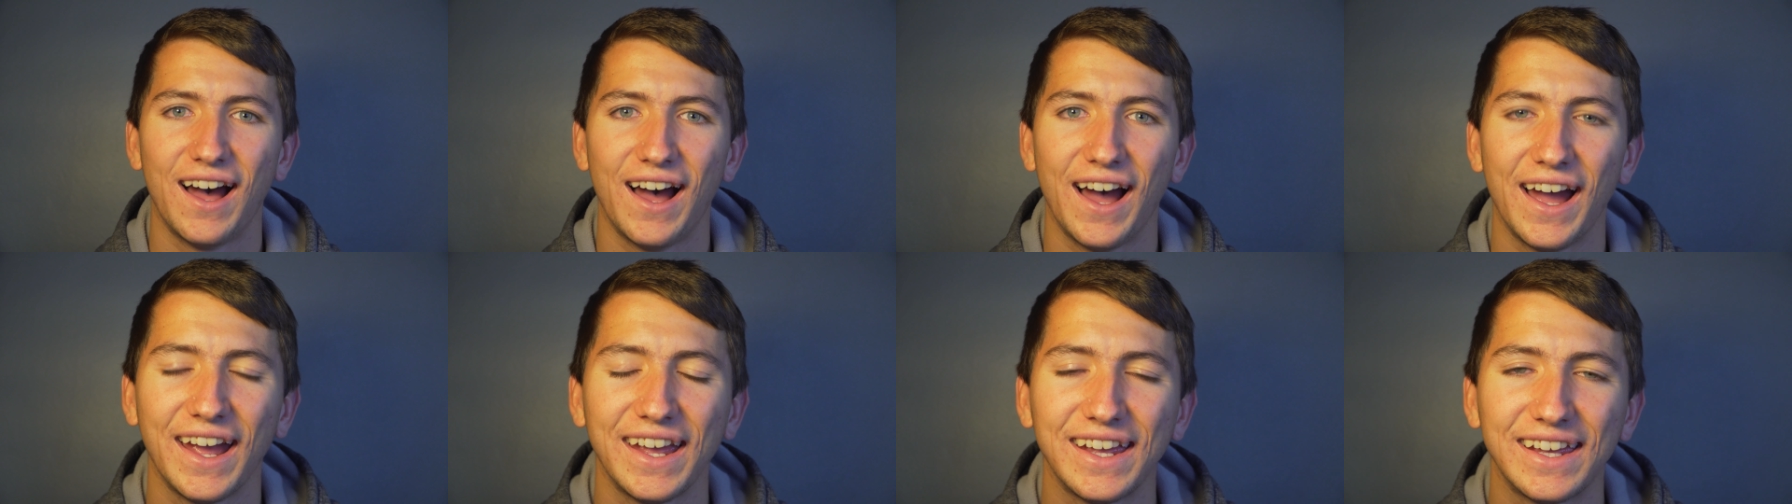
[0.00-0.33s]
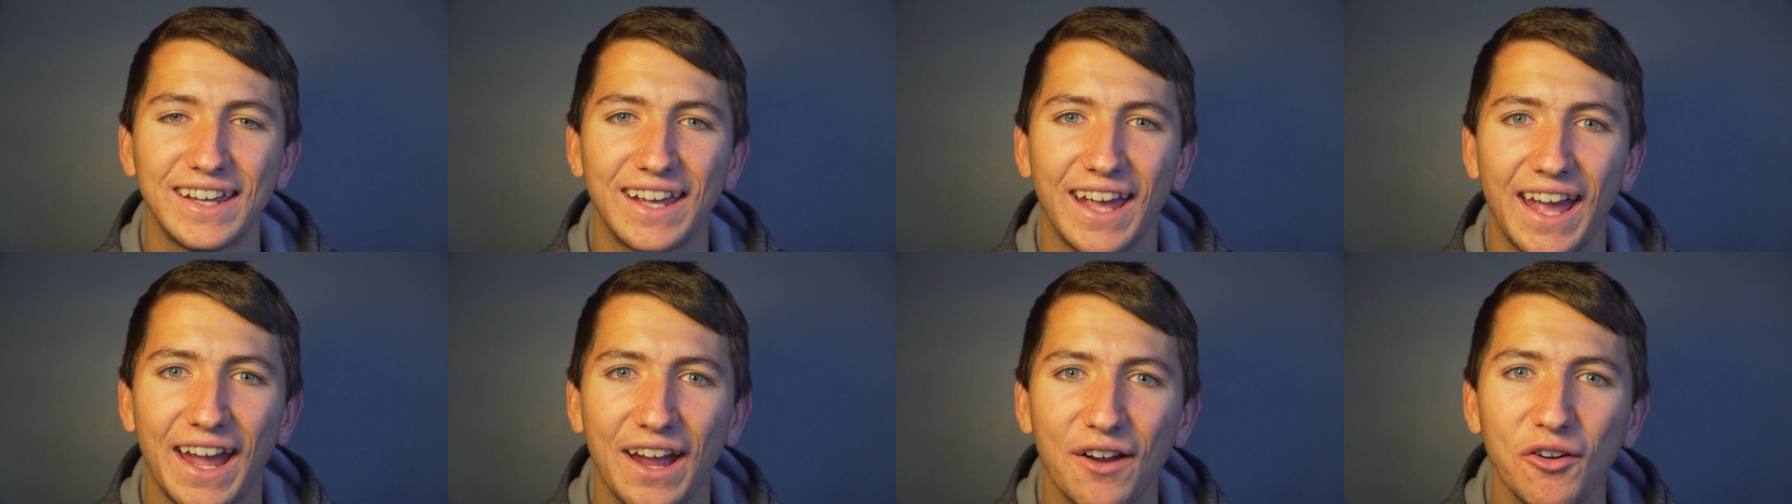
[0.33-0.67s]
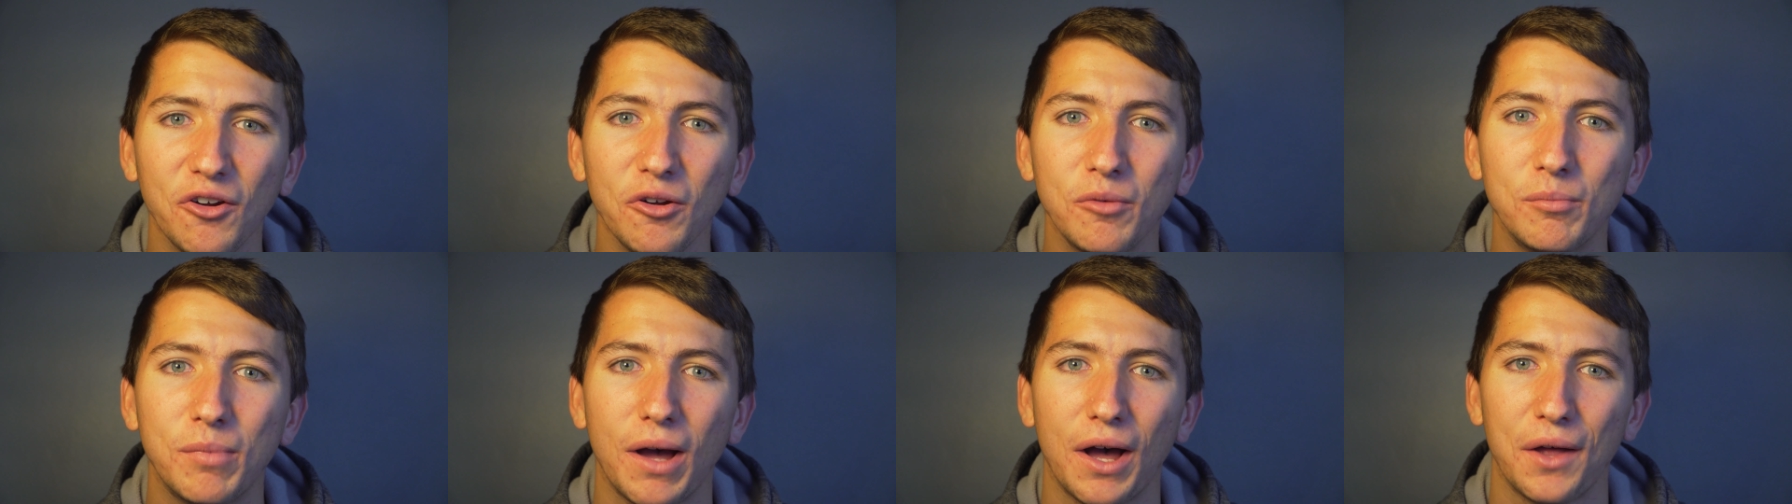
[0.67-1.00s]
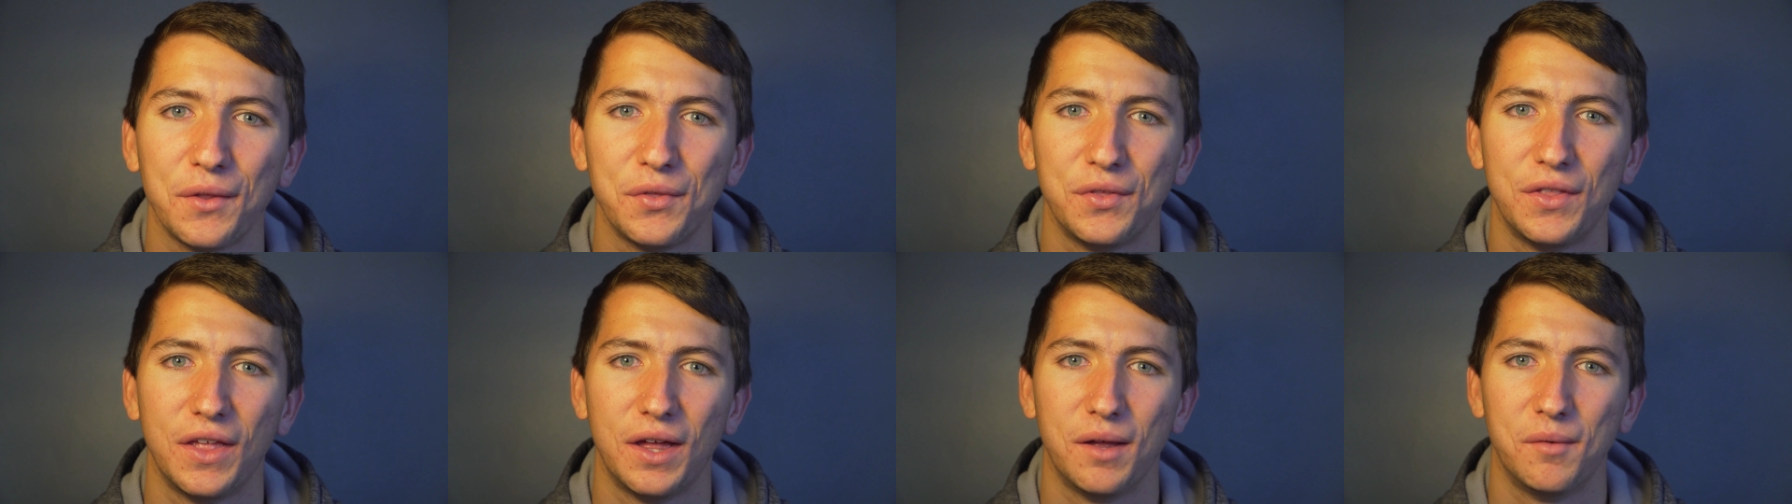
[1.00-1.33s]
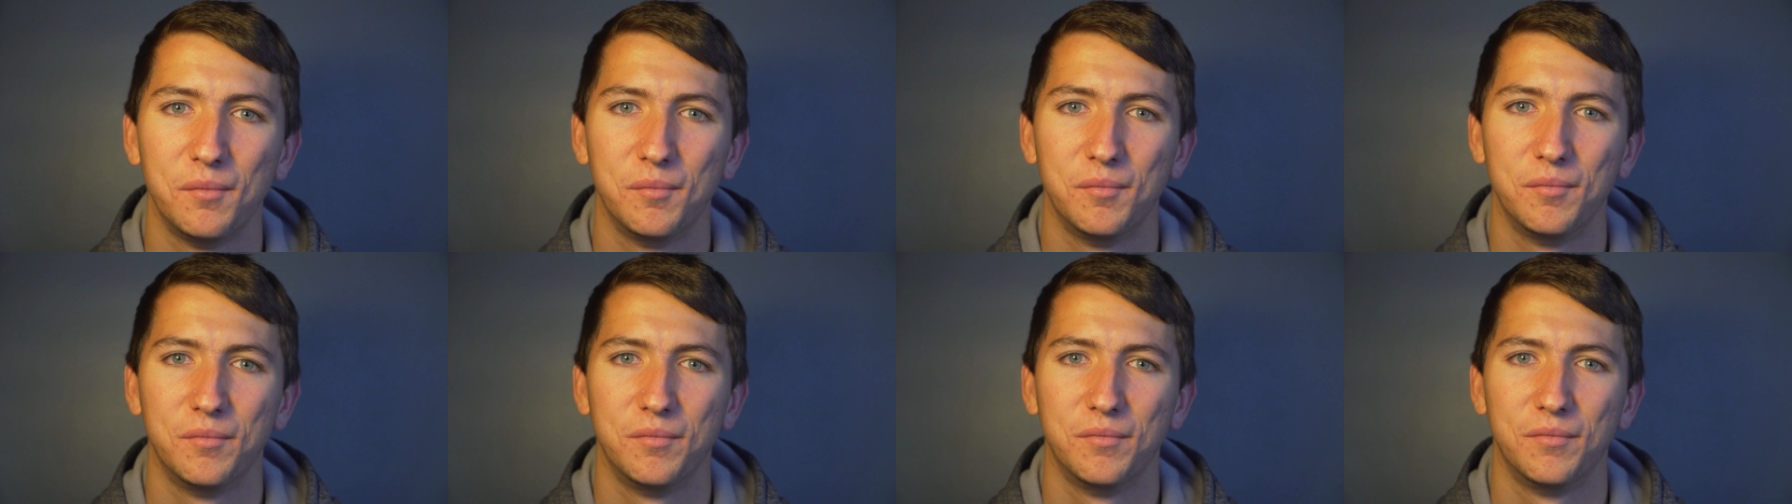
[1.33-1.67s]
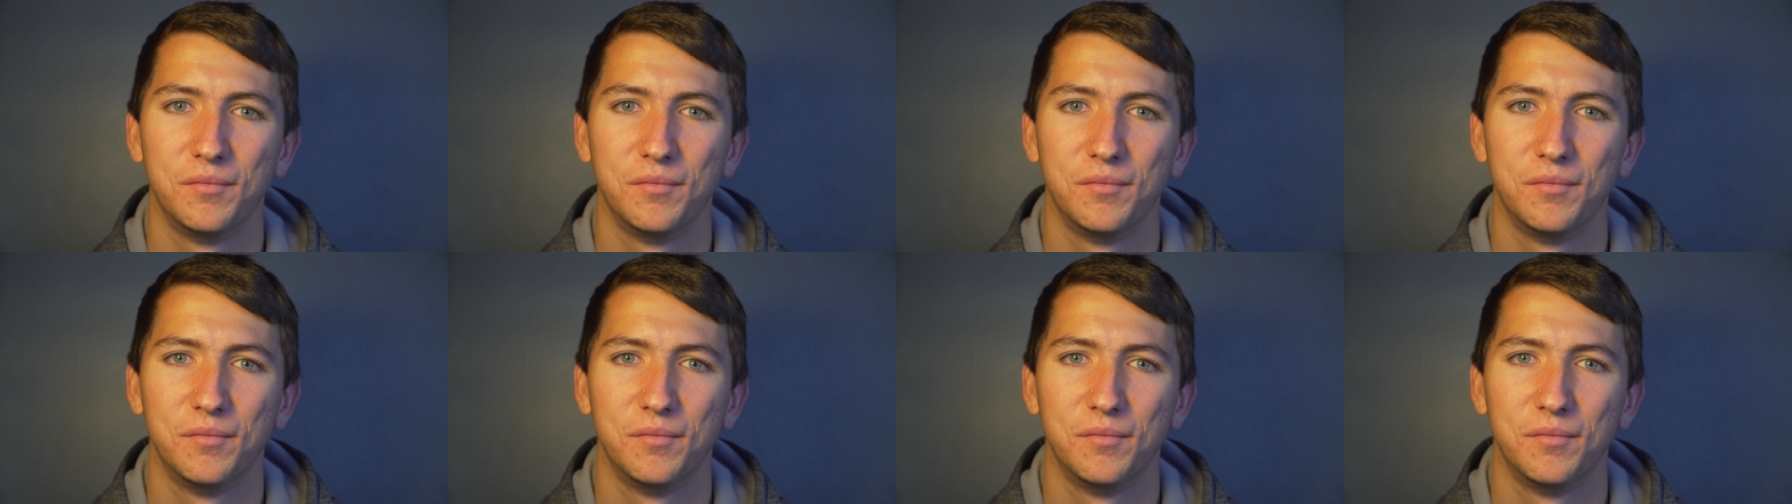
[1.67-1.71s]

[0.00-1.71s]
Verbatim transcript: I care about them.